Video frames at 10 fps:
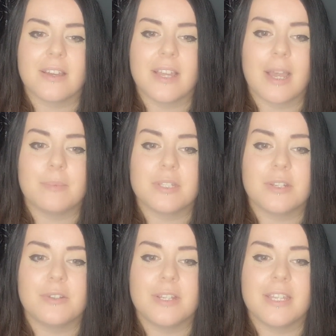I
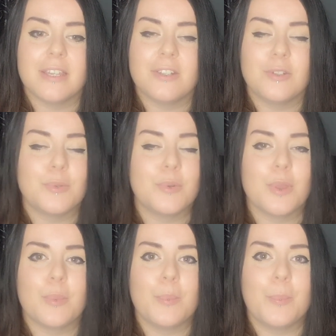absolutely adore
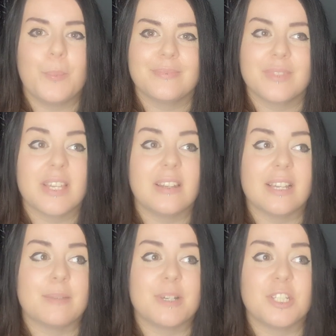them. They're
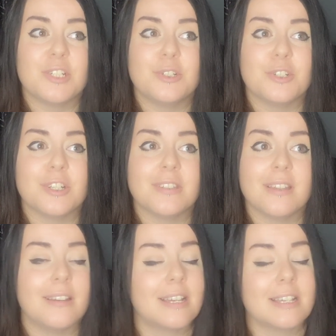like my children.
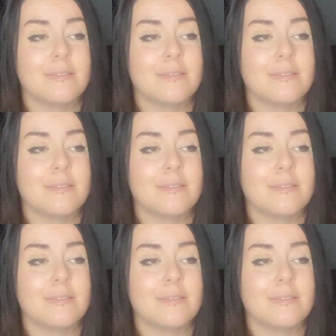They're like,